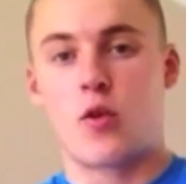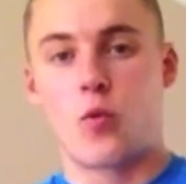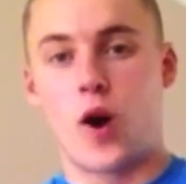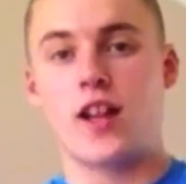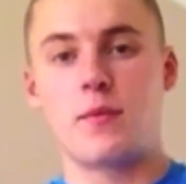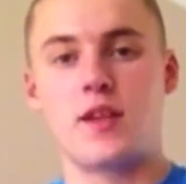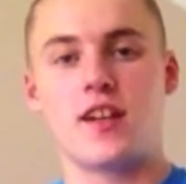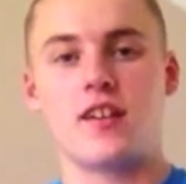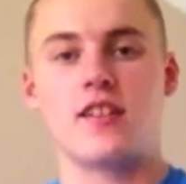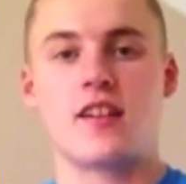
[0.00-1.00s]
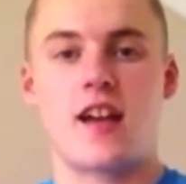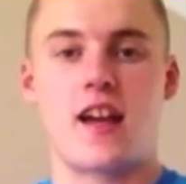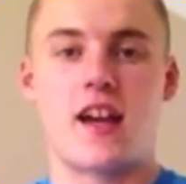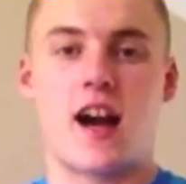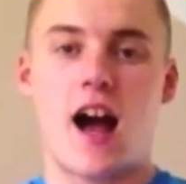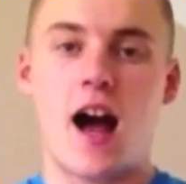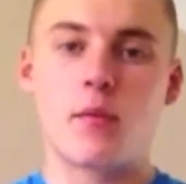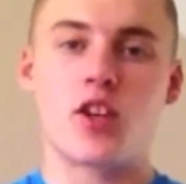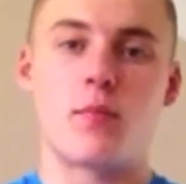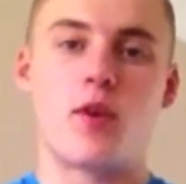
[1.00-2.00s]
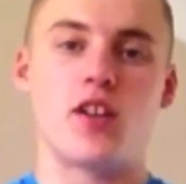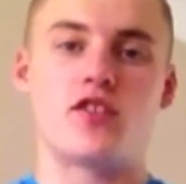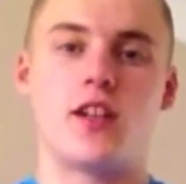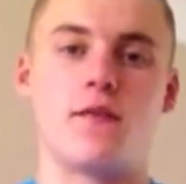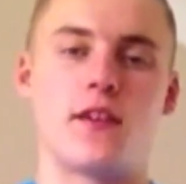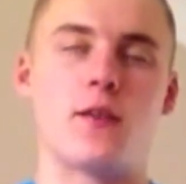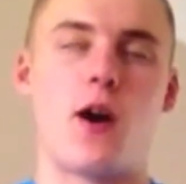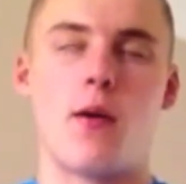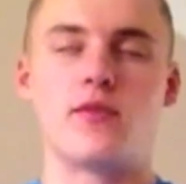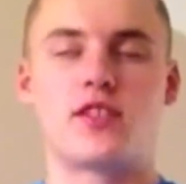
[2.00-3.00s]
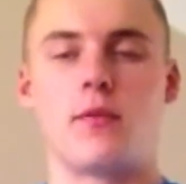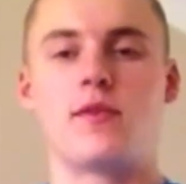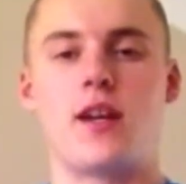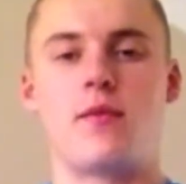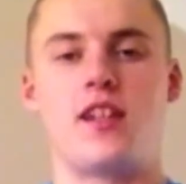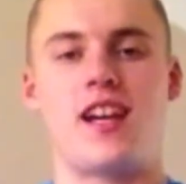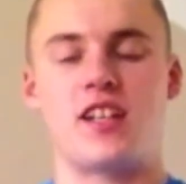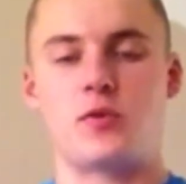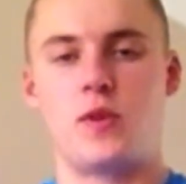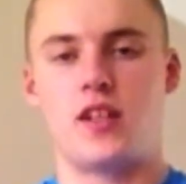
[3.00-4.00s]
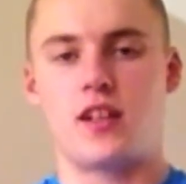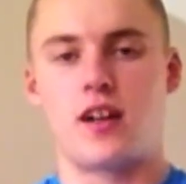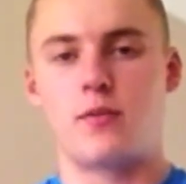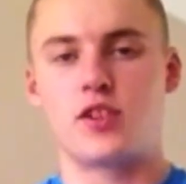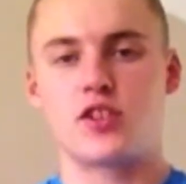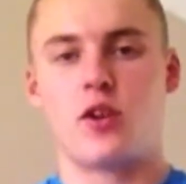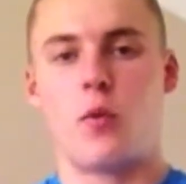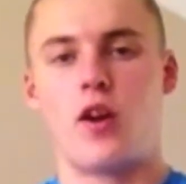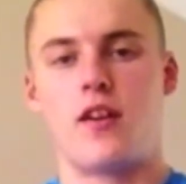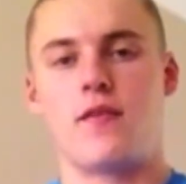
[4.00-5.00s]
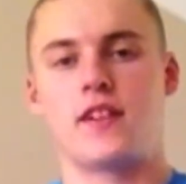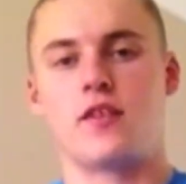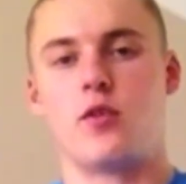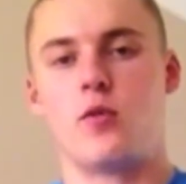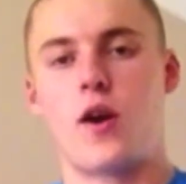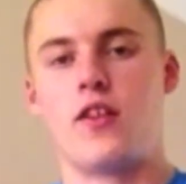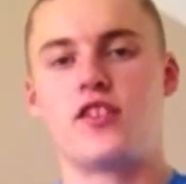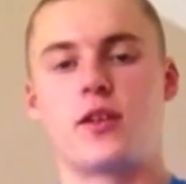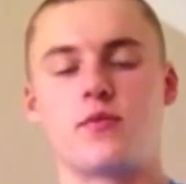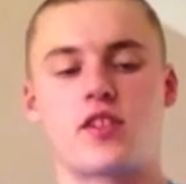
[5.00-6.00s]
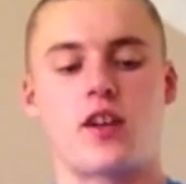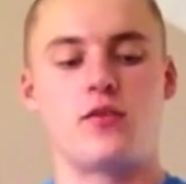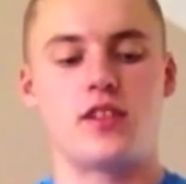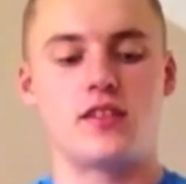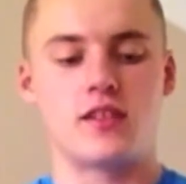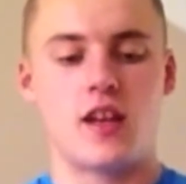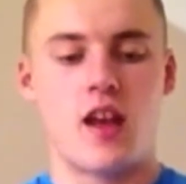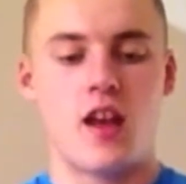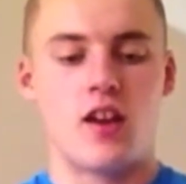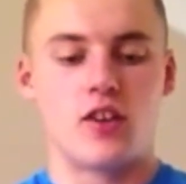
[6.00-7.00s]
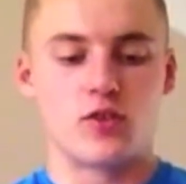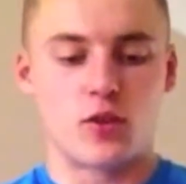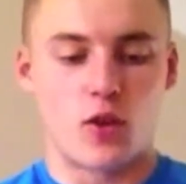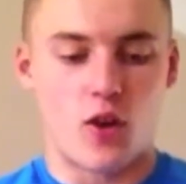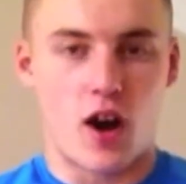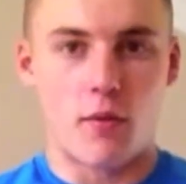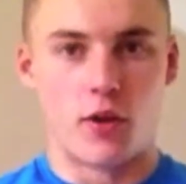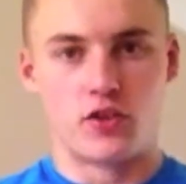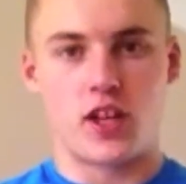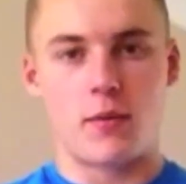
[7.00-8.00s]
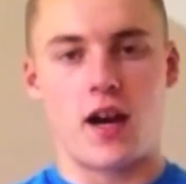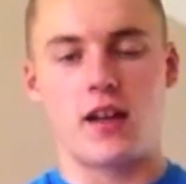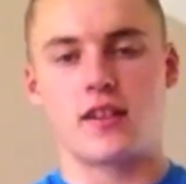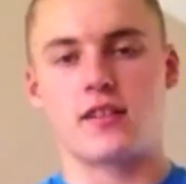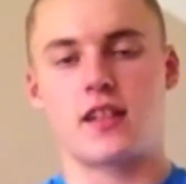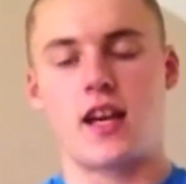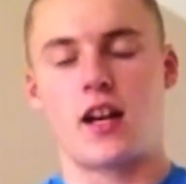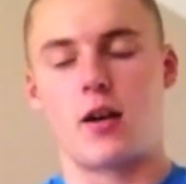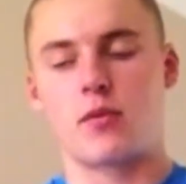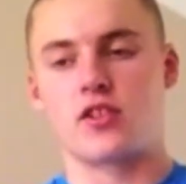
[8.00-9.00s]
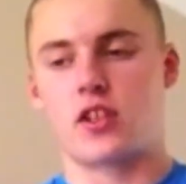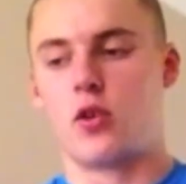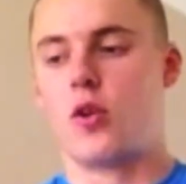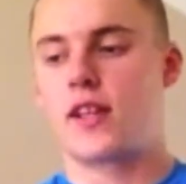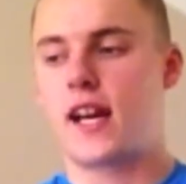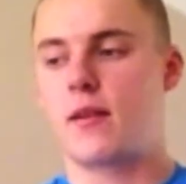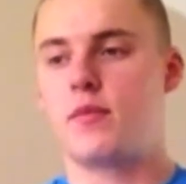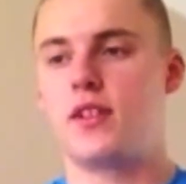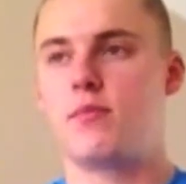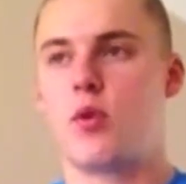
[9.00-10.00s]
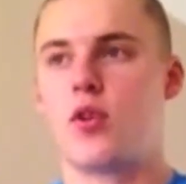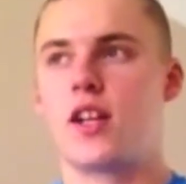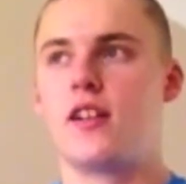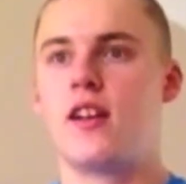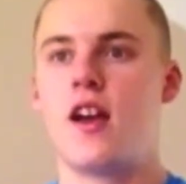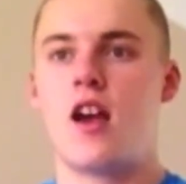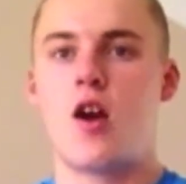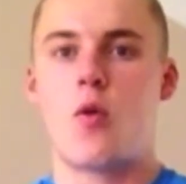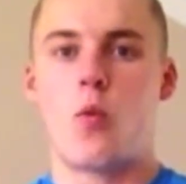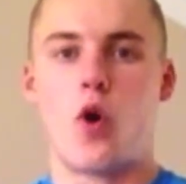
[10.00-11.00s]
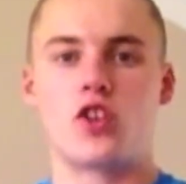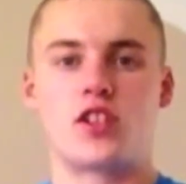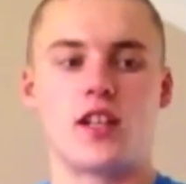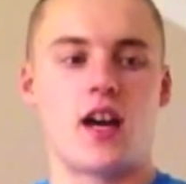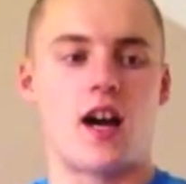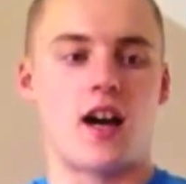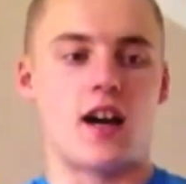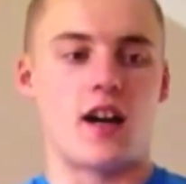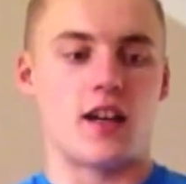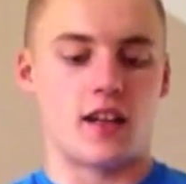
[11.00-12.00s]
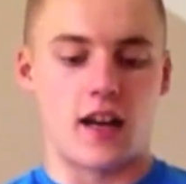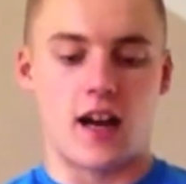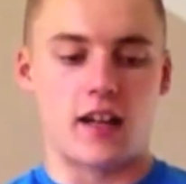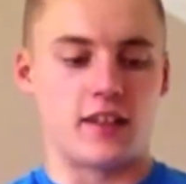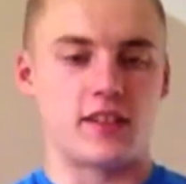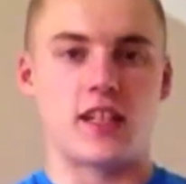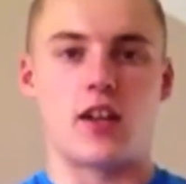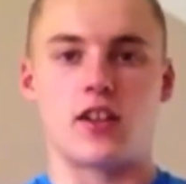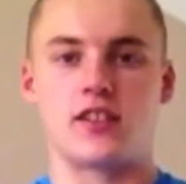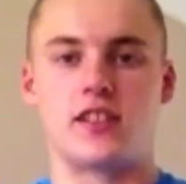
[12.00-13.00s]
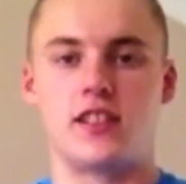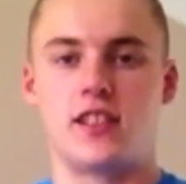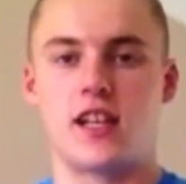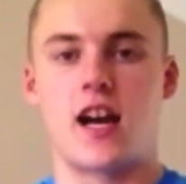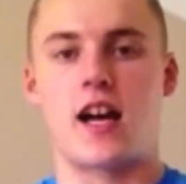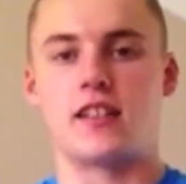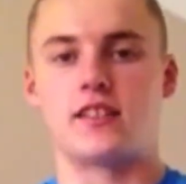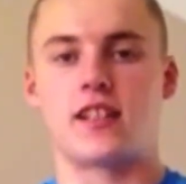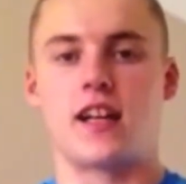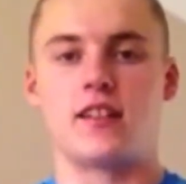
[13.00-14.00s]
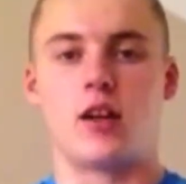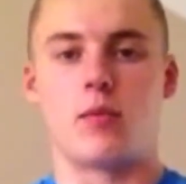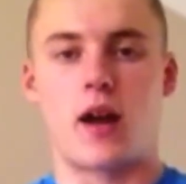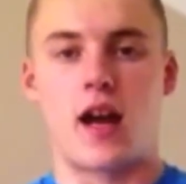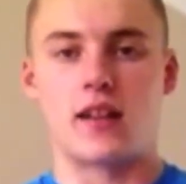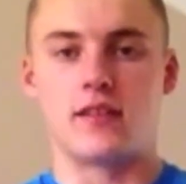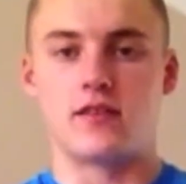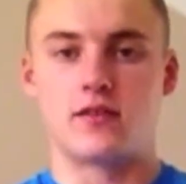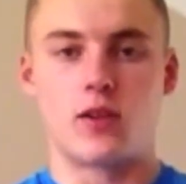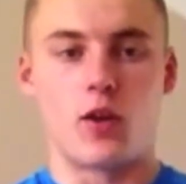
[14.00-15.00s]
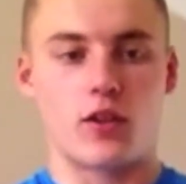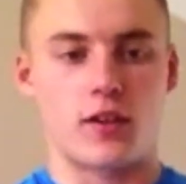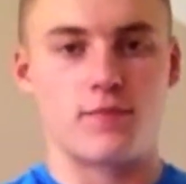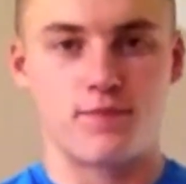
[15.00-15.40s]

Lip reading: While I'm here, I am going to put a training video up sometime in the next week. I'm just not wanting a video while the gym's crowded, so I will try my hardest to get it up, because I know it can be boring watching a guy sit on a seat and stand up and talk.